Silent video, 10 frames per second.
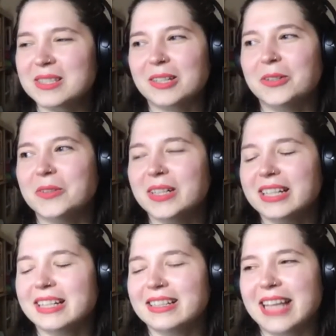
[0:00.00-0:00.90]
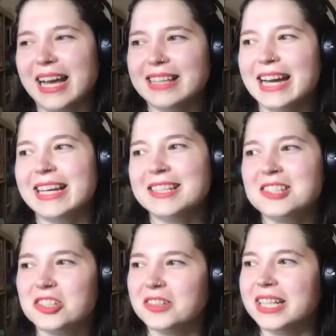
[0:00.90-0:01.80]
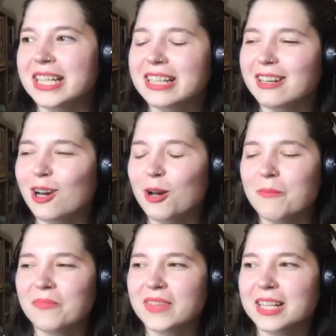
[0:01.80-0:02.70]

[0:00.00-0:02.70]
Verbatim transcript: So that, that history um,